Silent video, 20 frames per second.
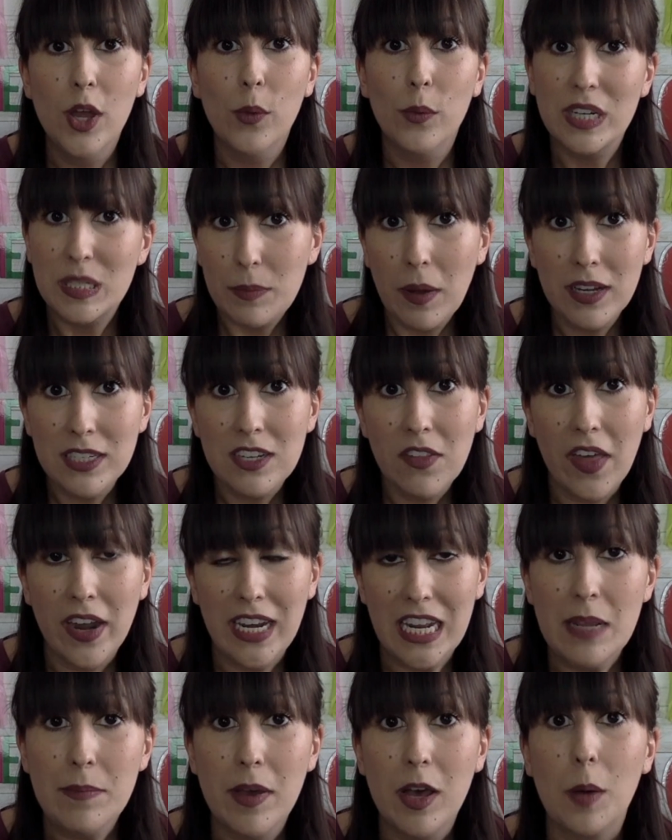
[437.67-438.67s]
respond to
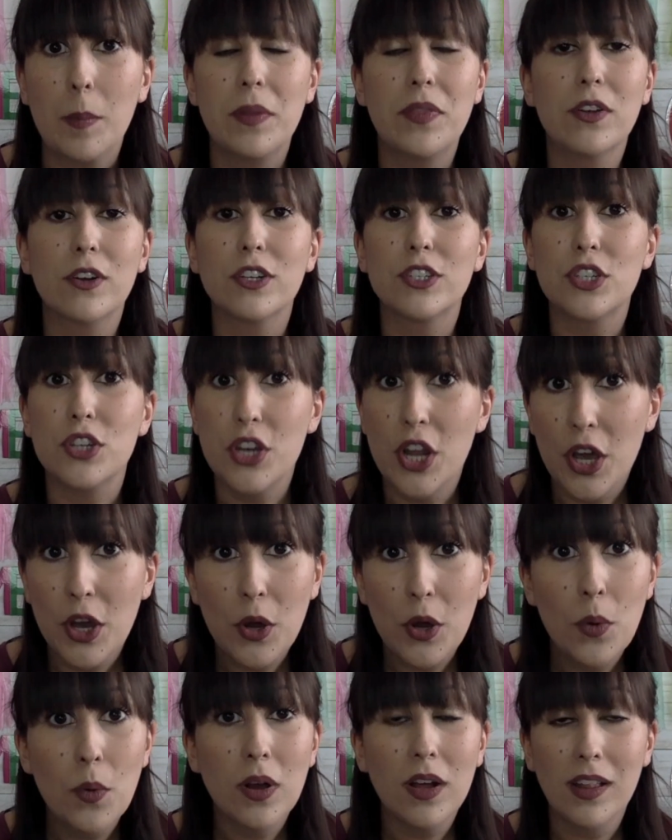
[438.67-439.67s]
that email, but there is
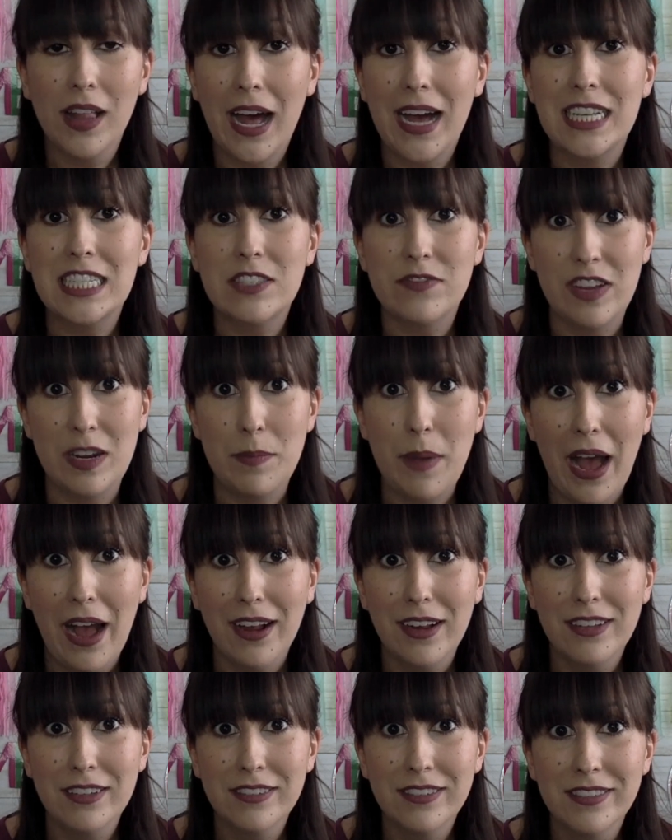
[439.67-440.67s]
no class feedback.
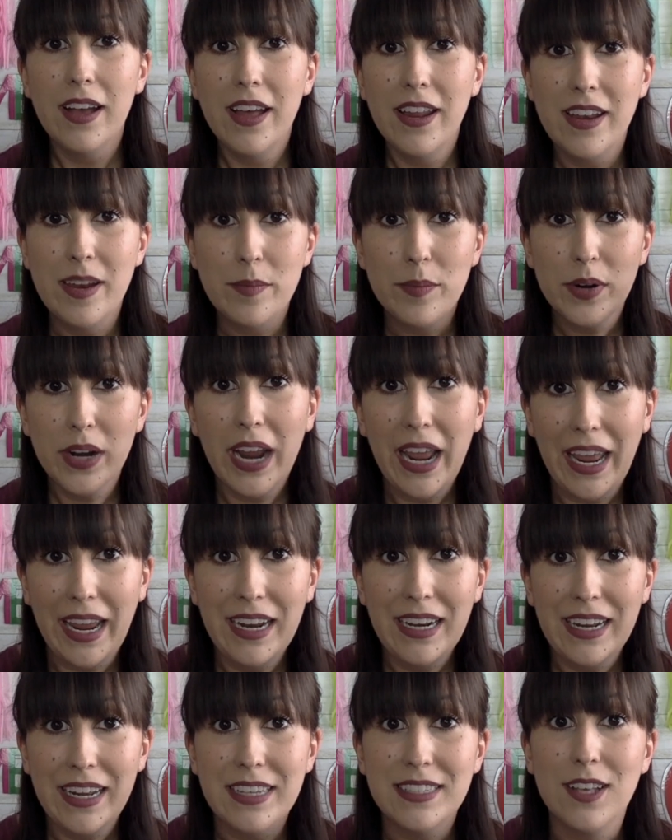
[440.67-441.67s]
Number
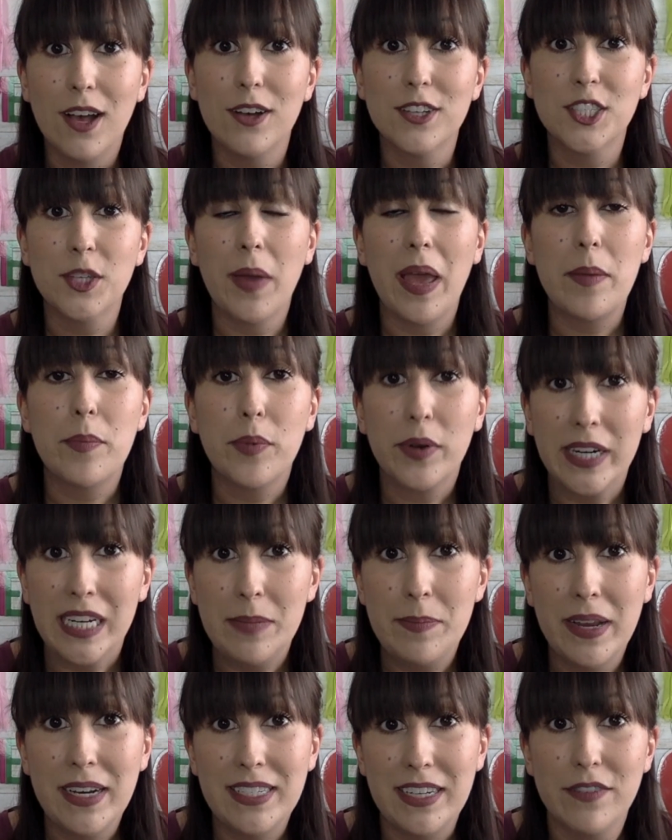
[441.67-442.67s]
8 is also a pretty
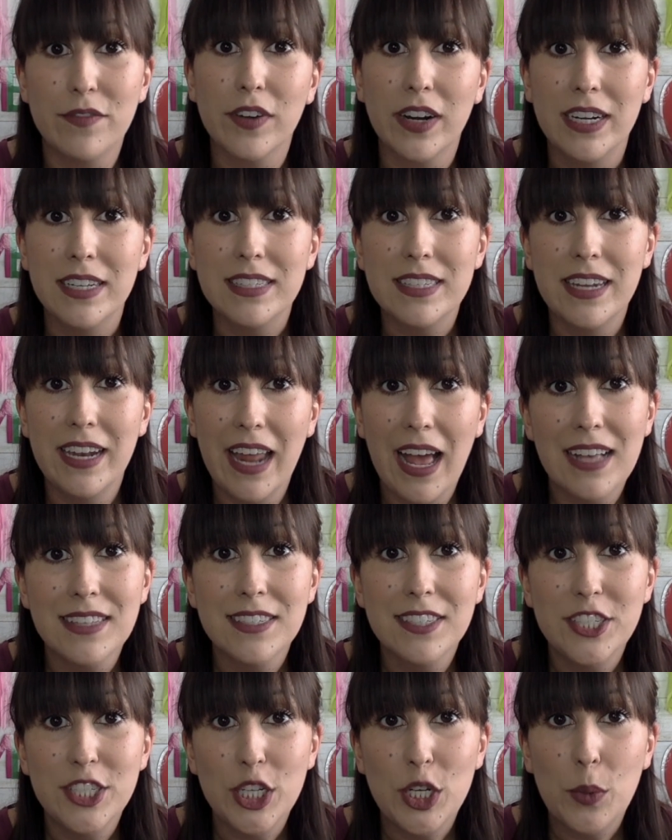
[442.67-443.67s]
big difference, and it has
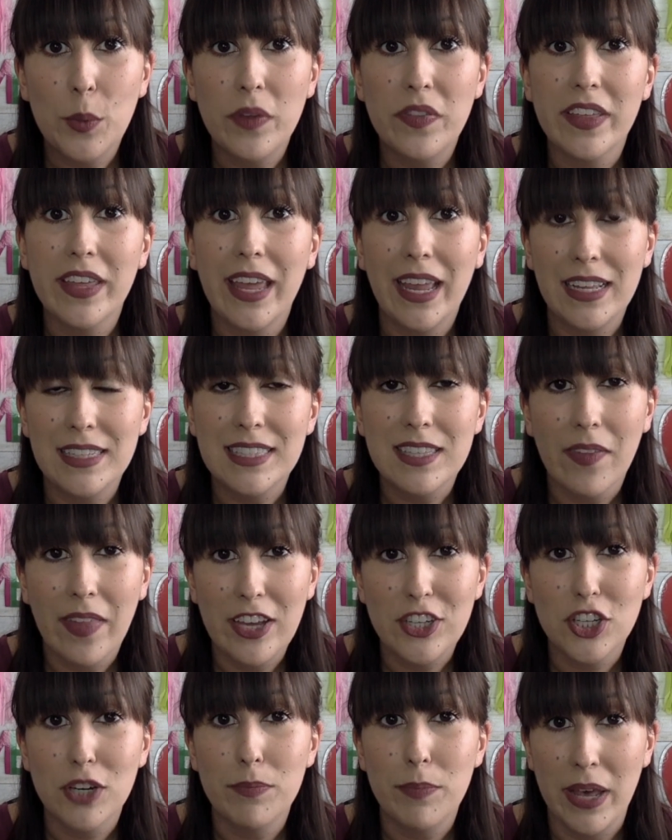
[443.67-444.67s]
to do with the
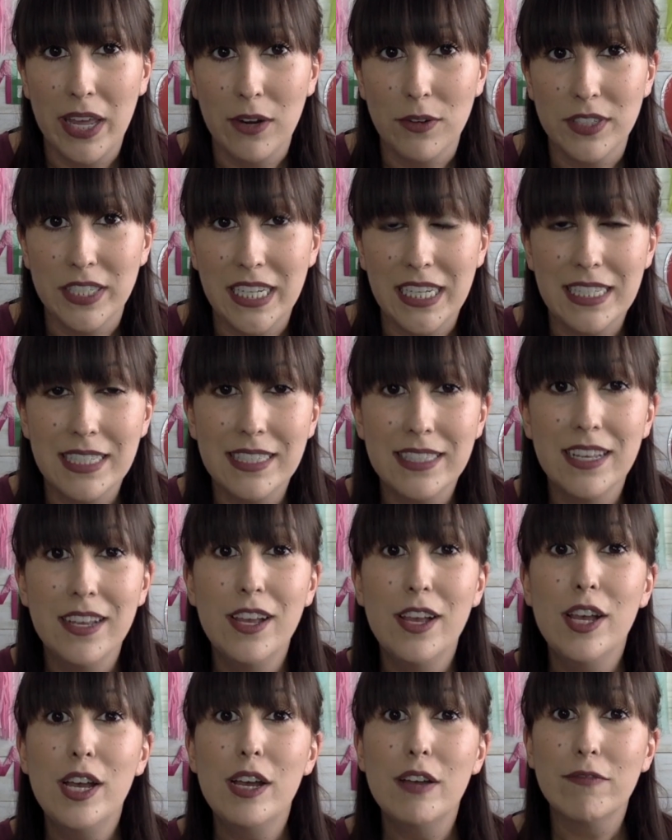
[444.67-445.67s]
cancellation penalties.
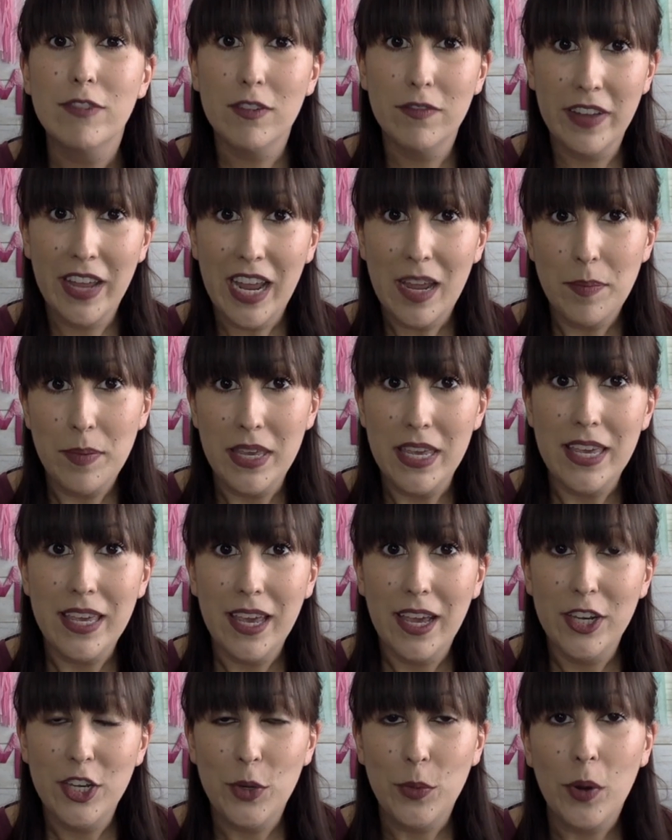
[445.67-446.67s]
For
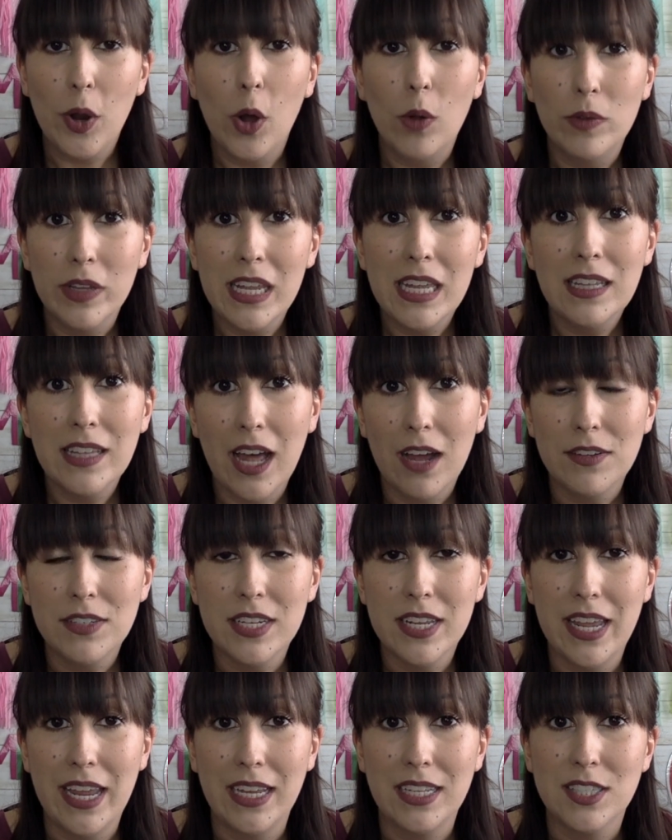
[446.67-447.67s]
VIPKid, you were only allowed
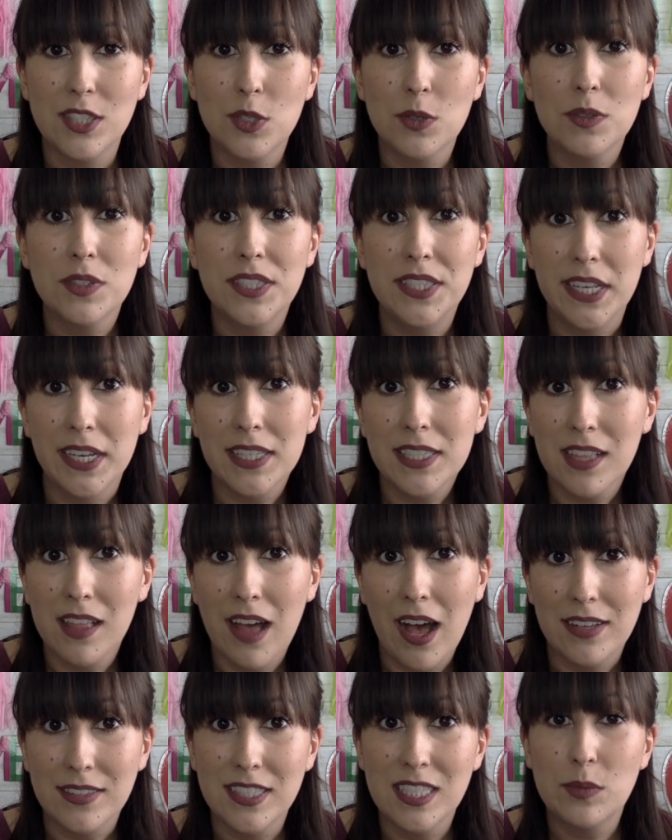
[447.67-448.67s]
to cancel 6
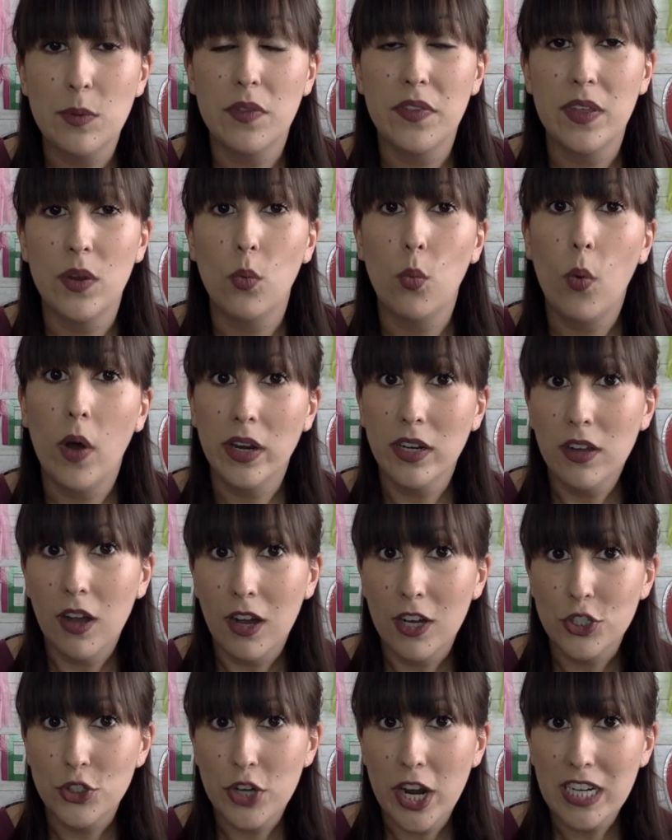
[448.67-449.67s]
classes within one
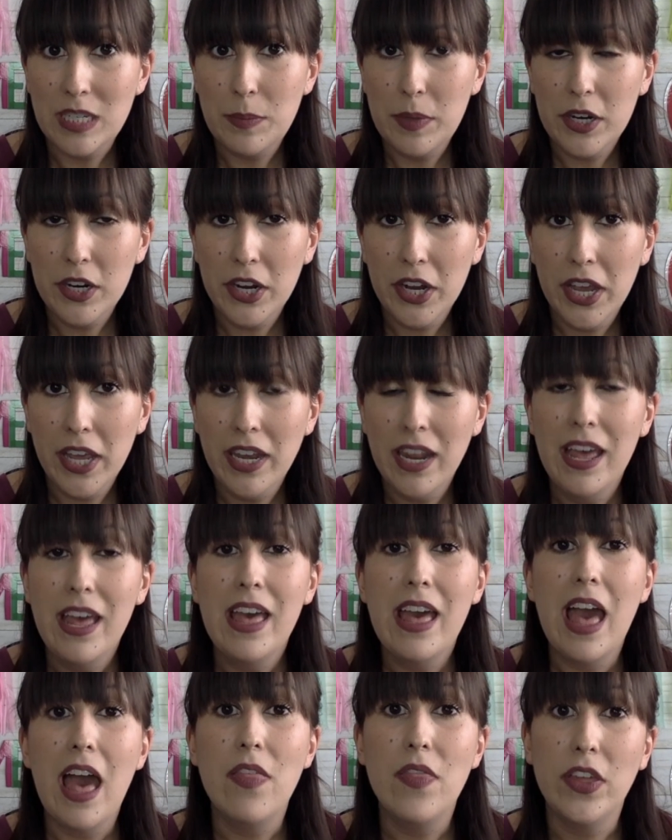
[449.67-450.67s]
contract period,
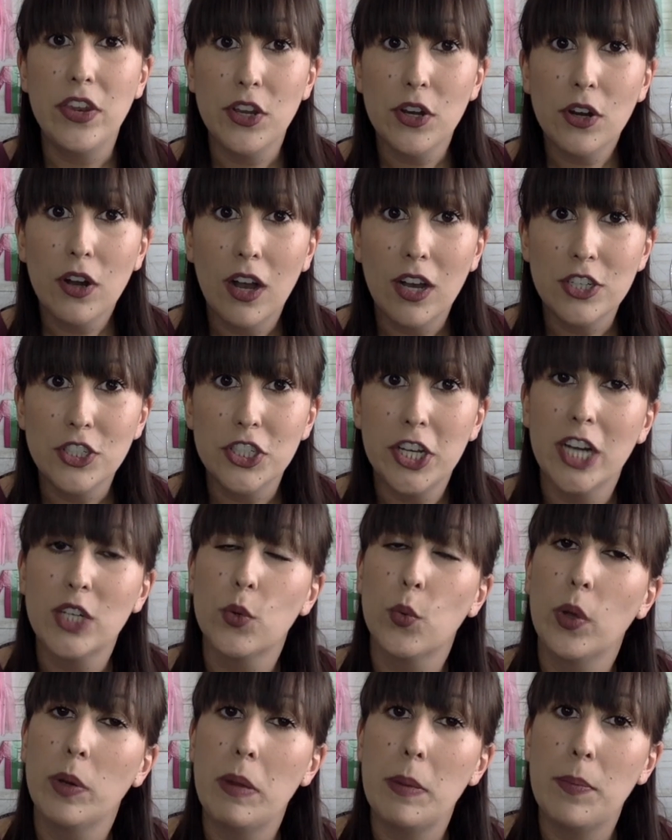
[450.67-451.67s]
and then your
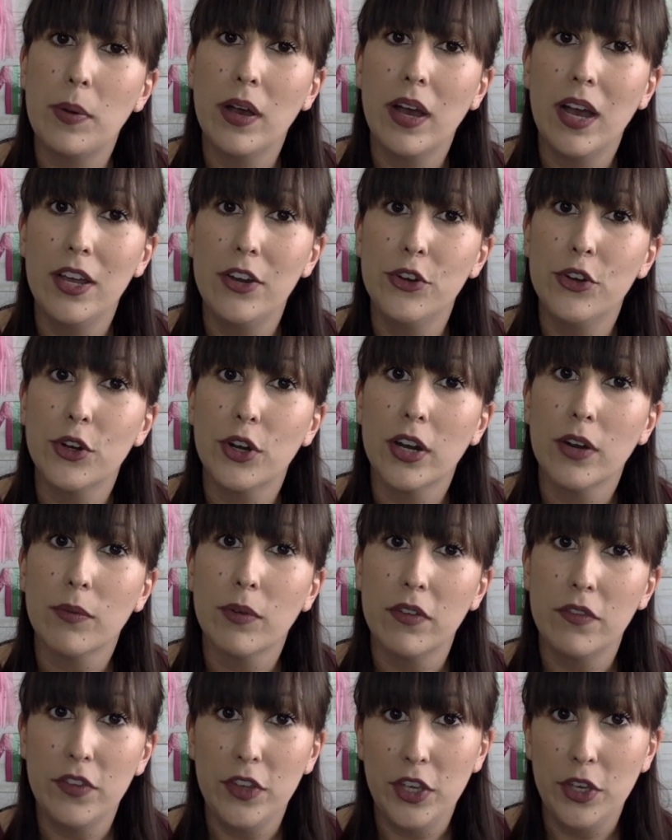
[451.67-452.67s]
contract would be put under
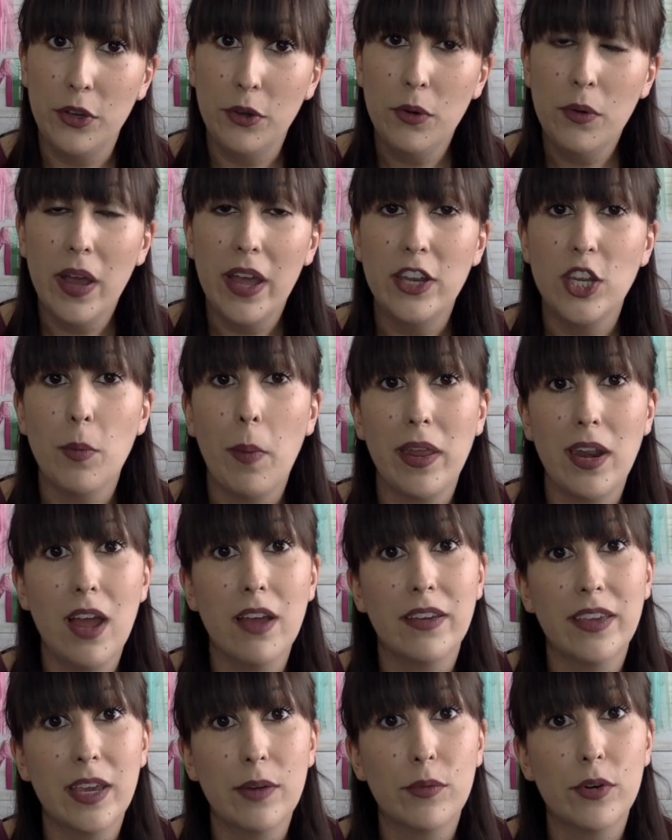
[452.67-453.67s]
review, and you might
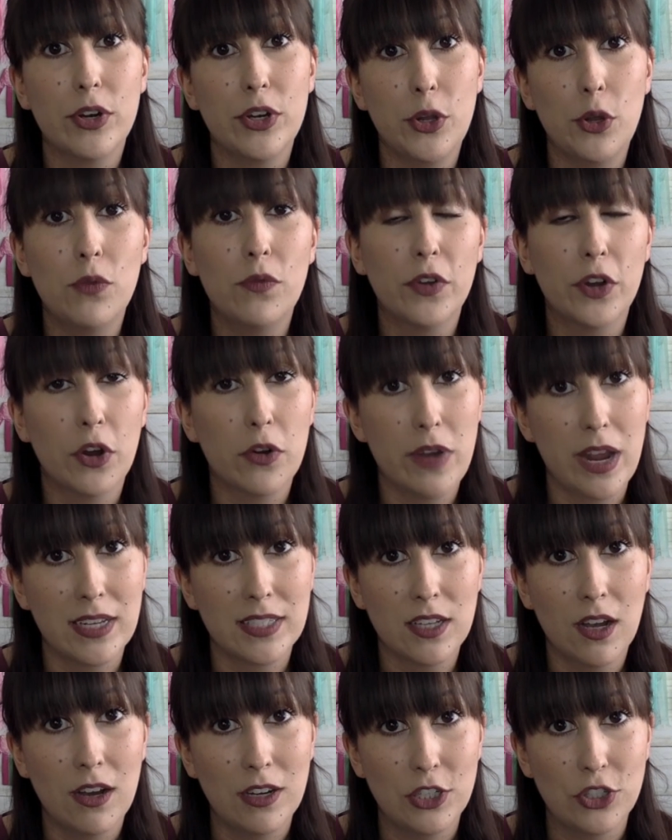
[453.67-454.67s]
not get renewed for your
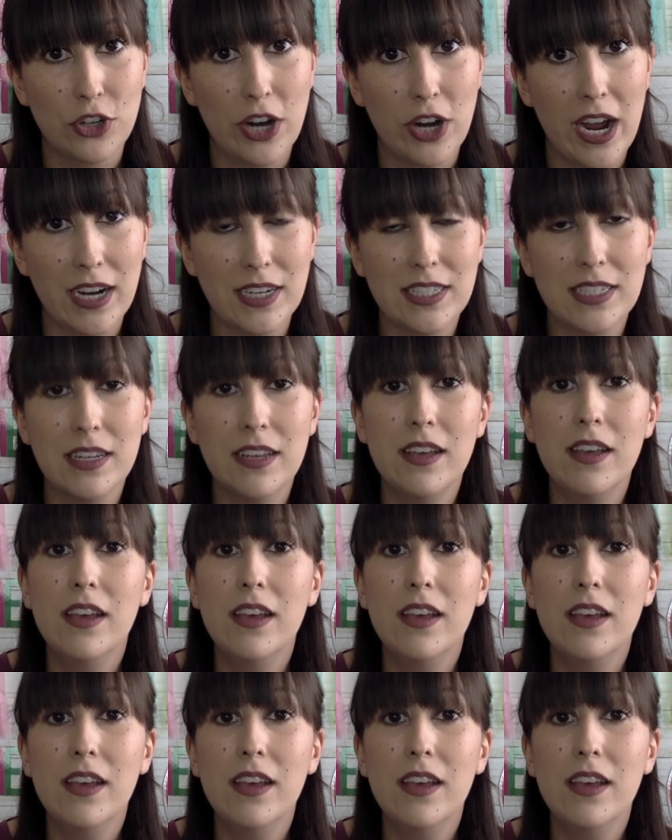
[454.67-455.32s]
next contract.